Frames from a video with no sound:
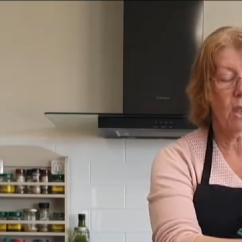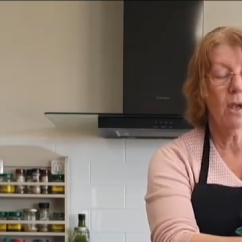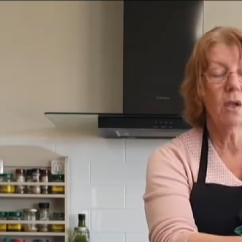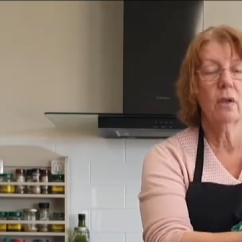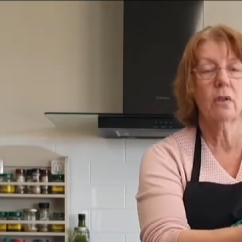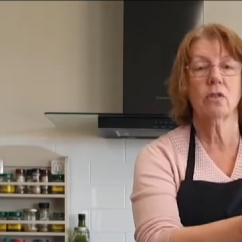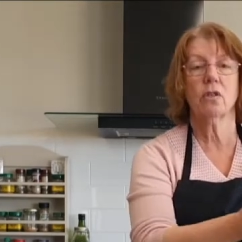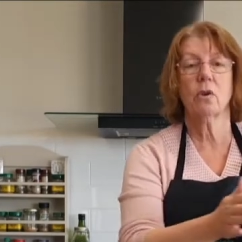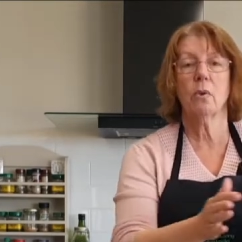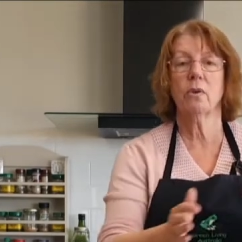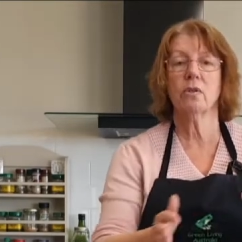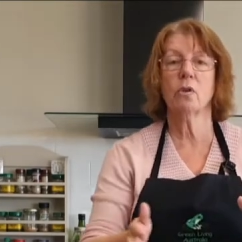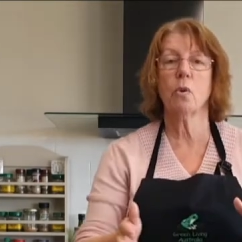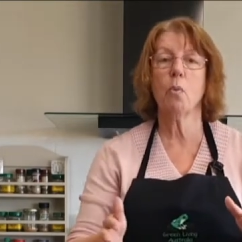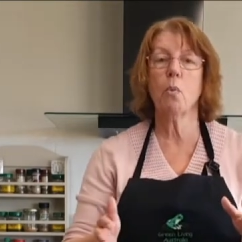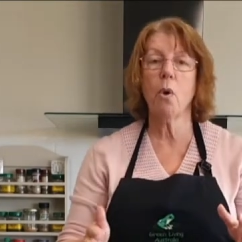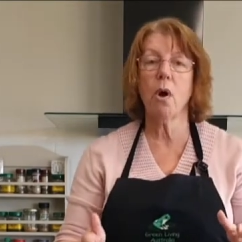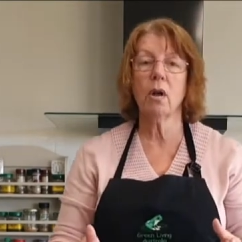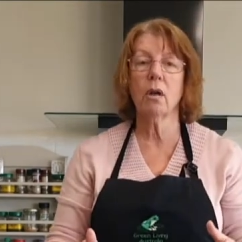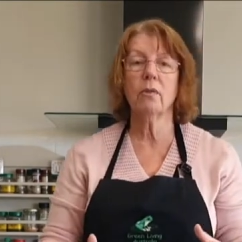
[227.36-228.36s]
So it's a
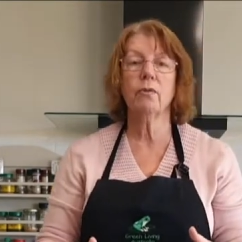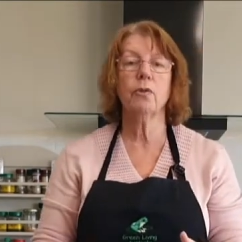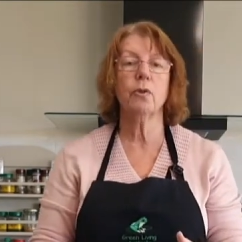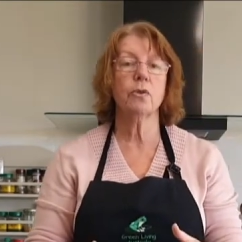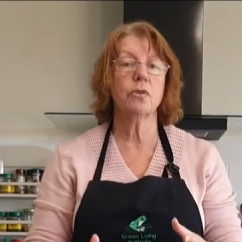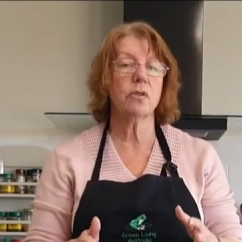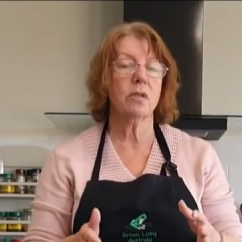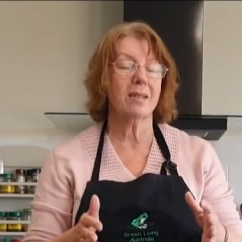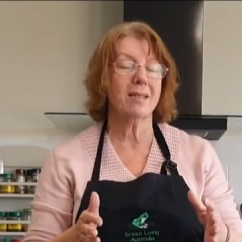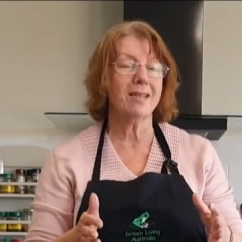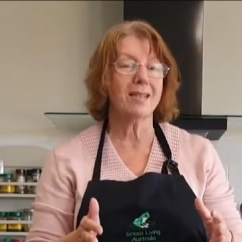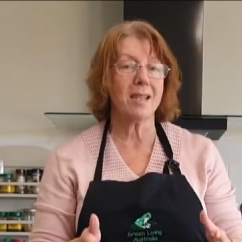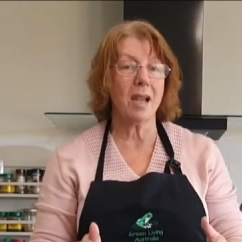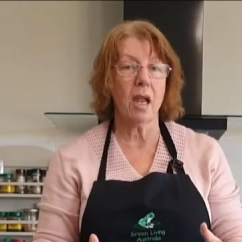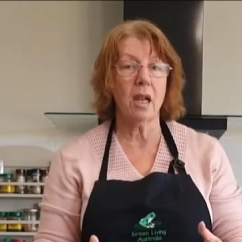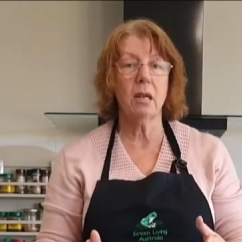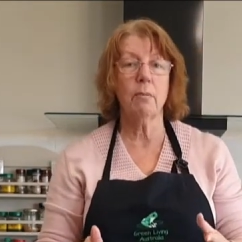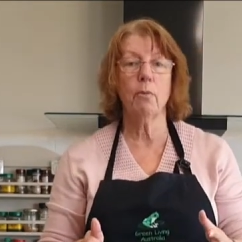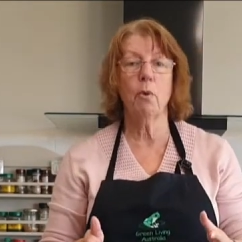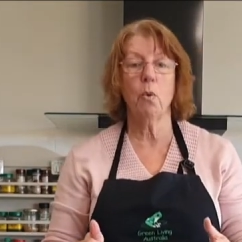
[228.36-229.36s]
wonderful,
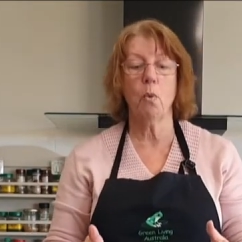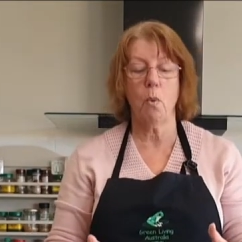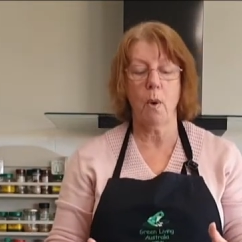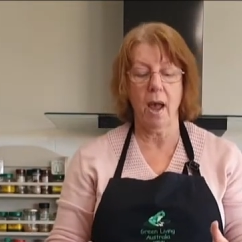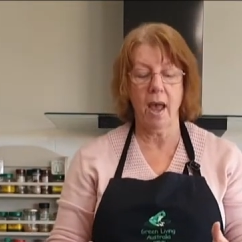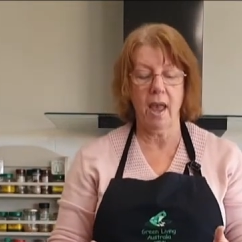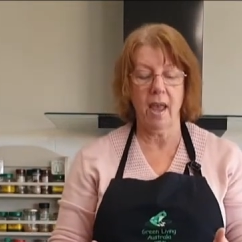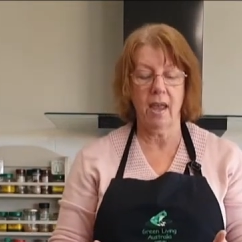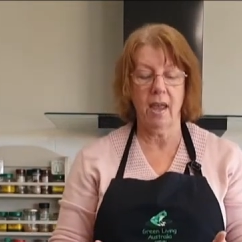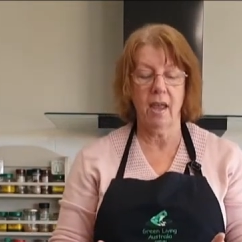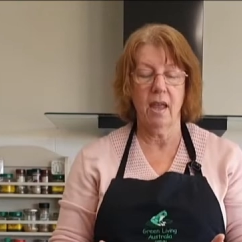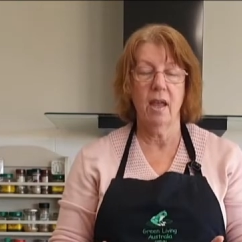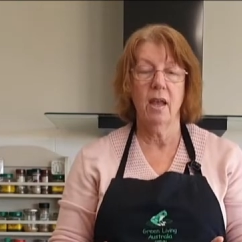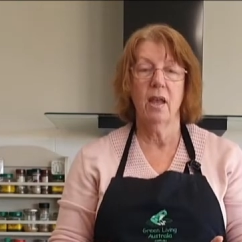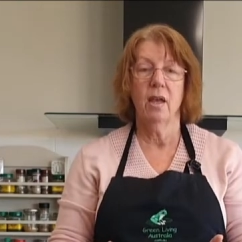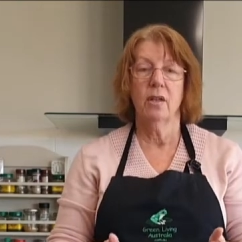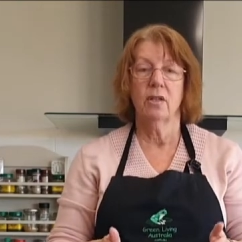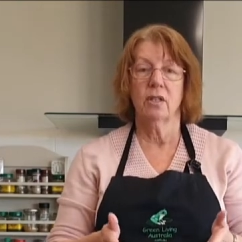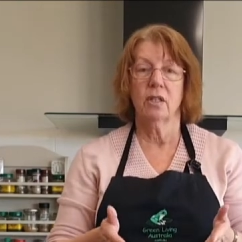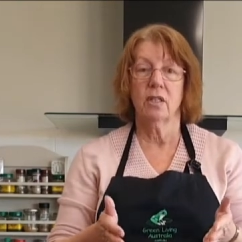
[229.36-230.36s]
sustainable way
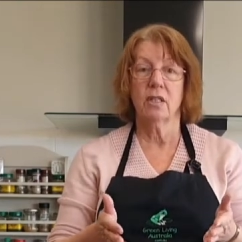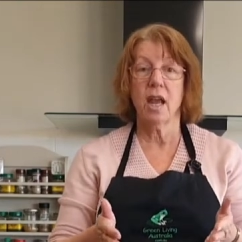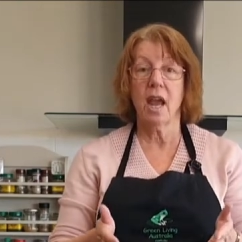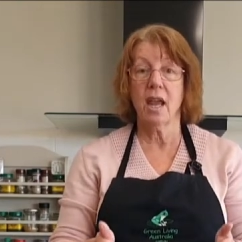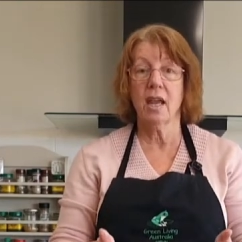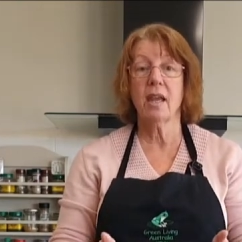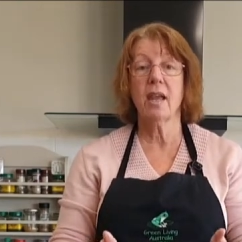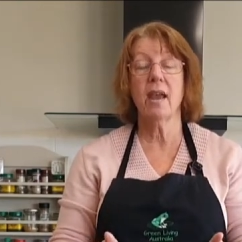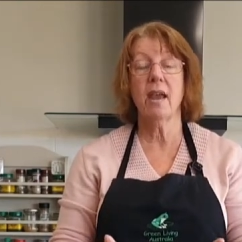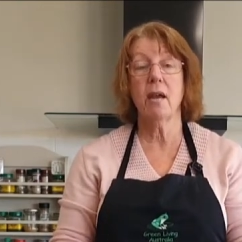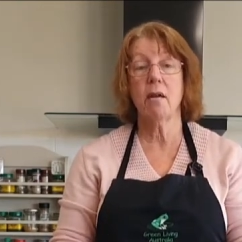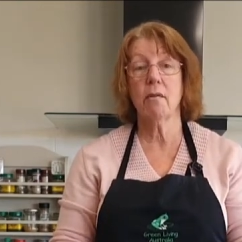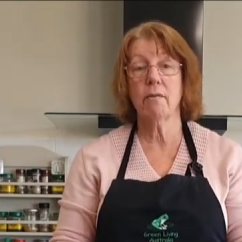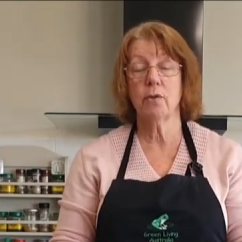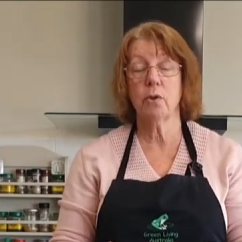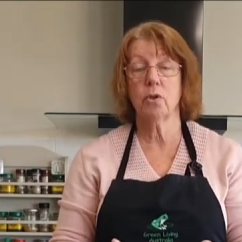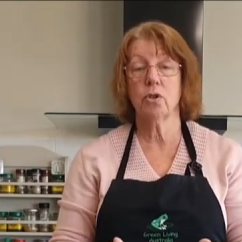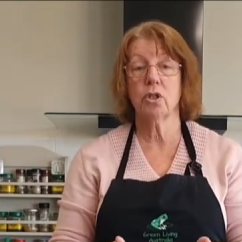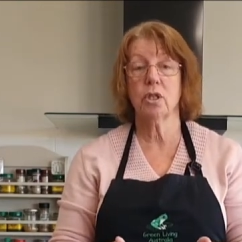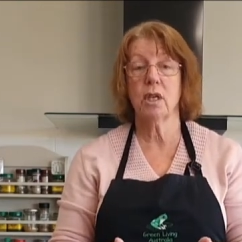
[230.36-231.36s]
to take care of
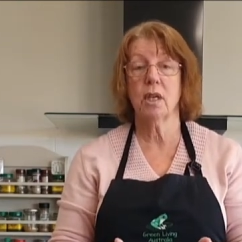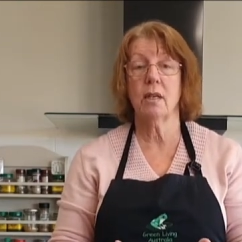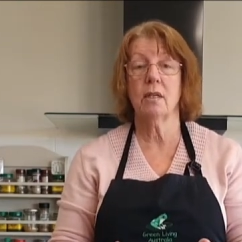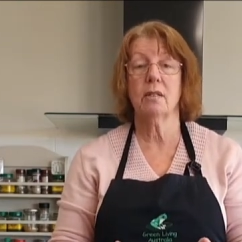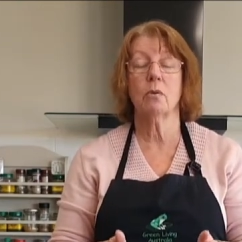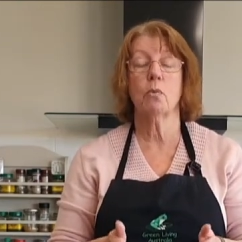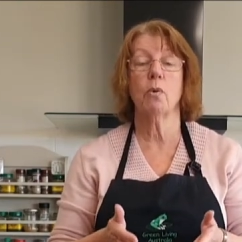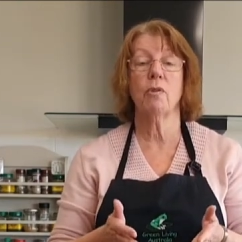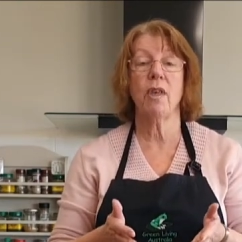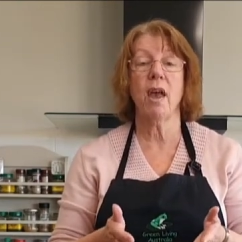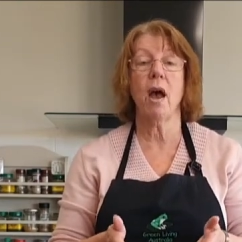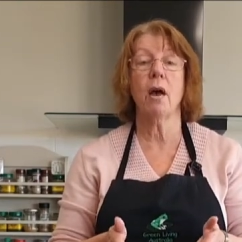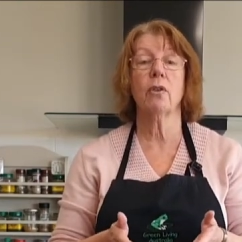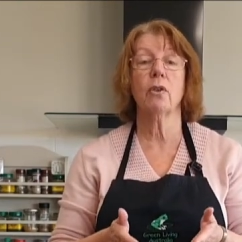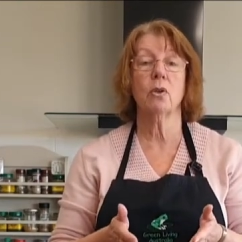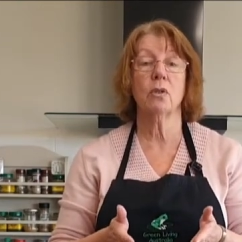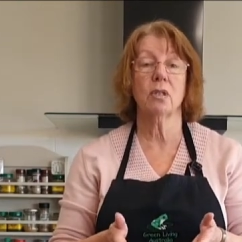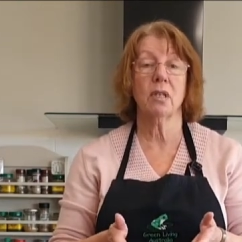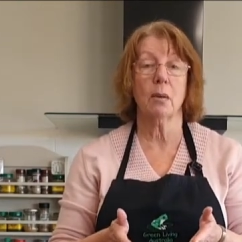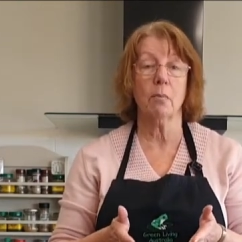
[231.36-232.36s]
your cheese without
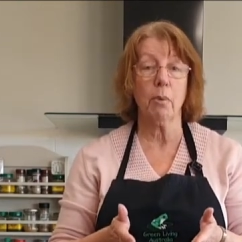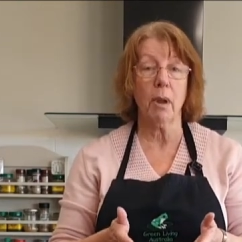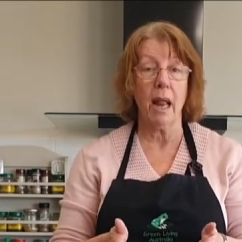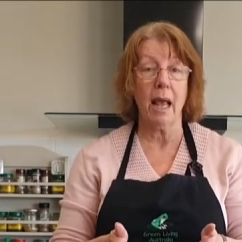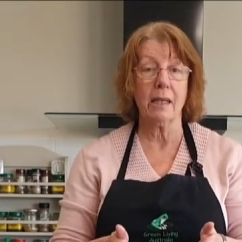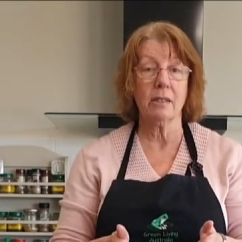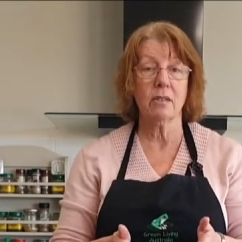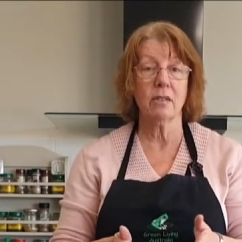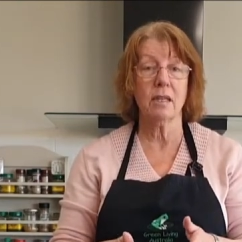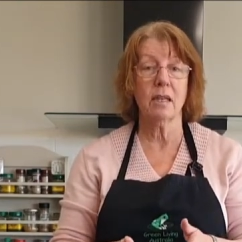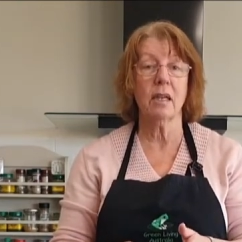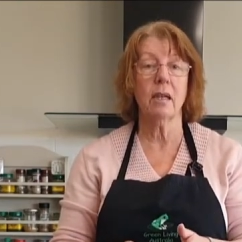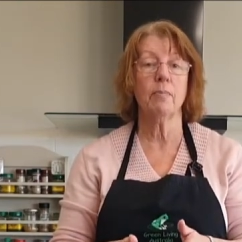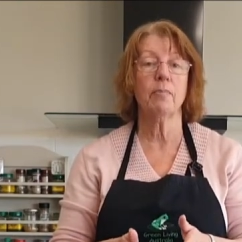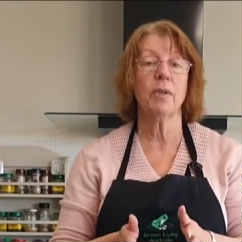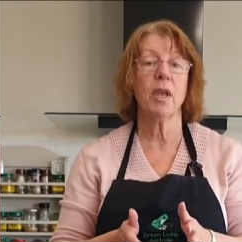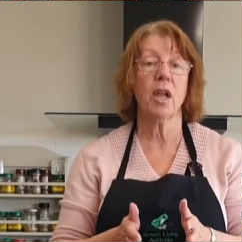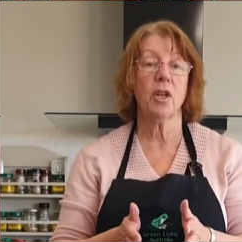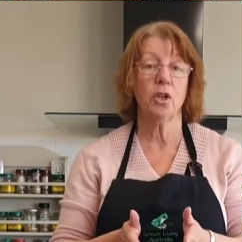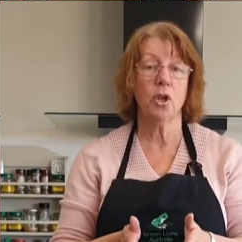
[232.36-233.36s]
using plastic.
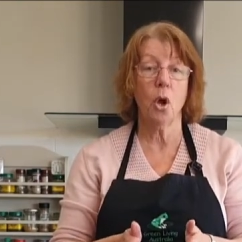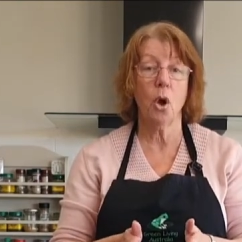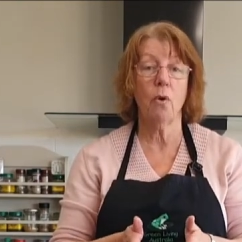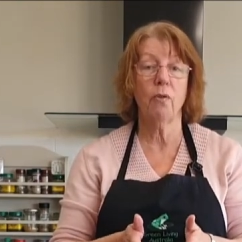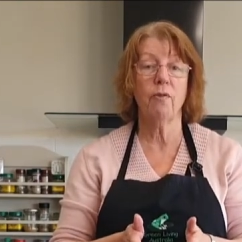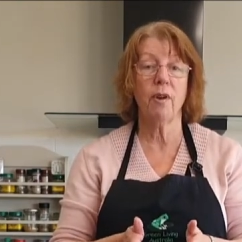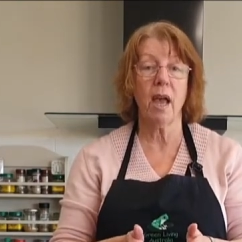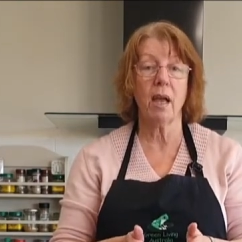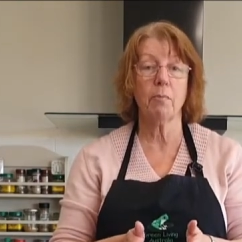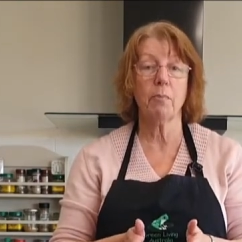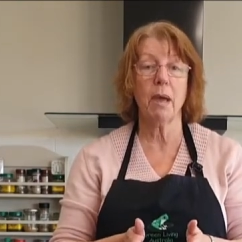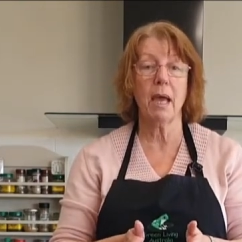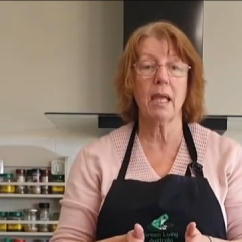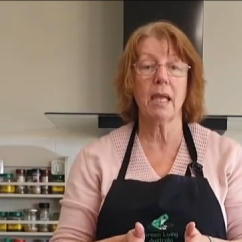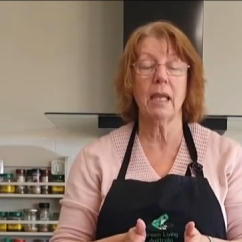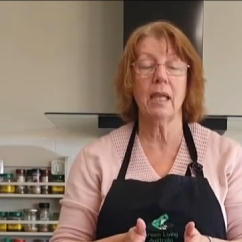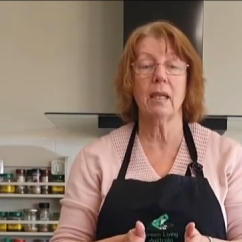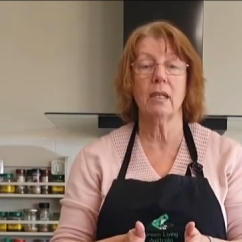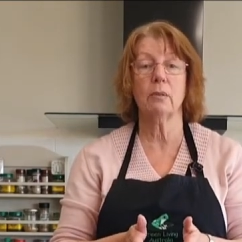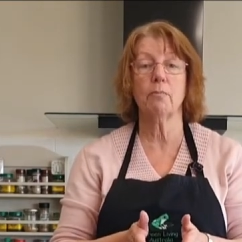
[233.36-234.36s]
And no vac packing
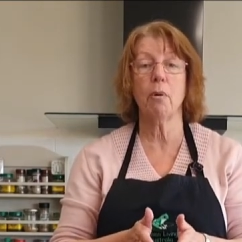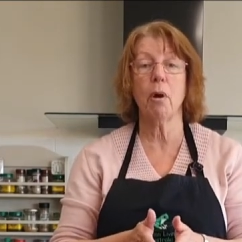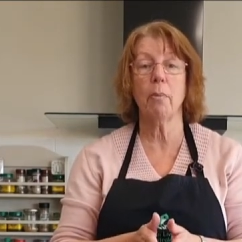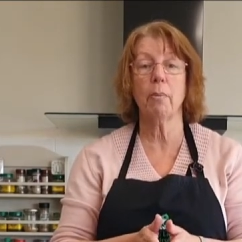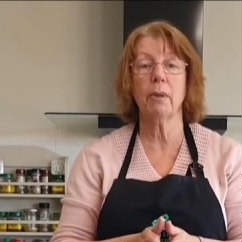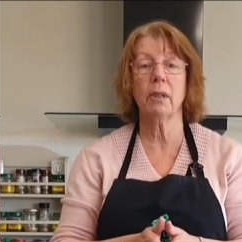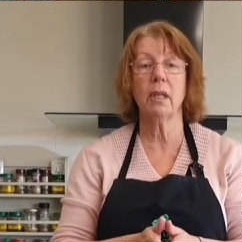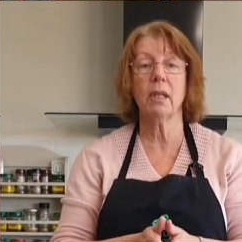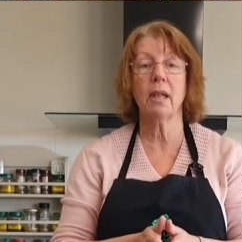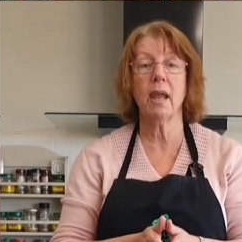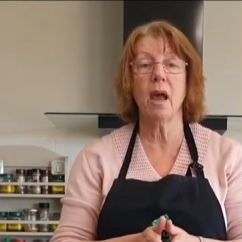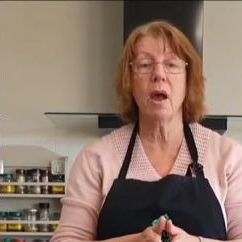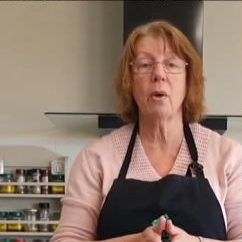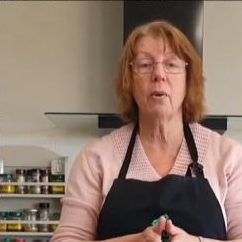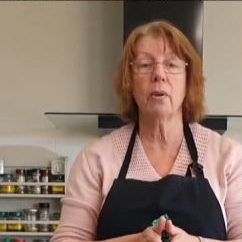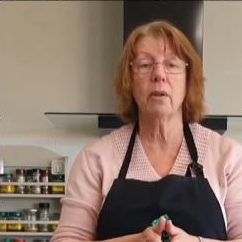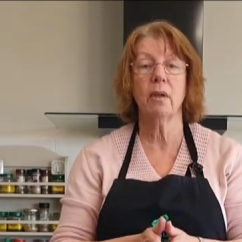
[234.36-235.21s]
is popular now,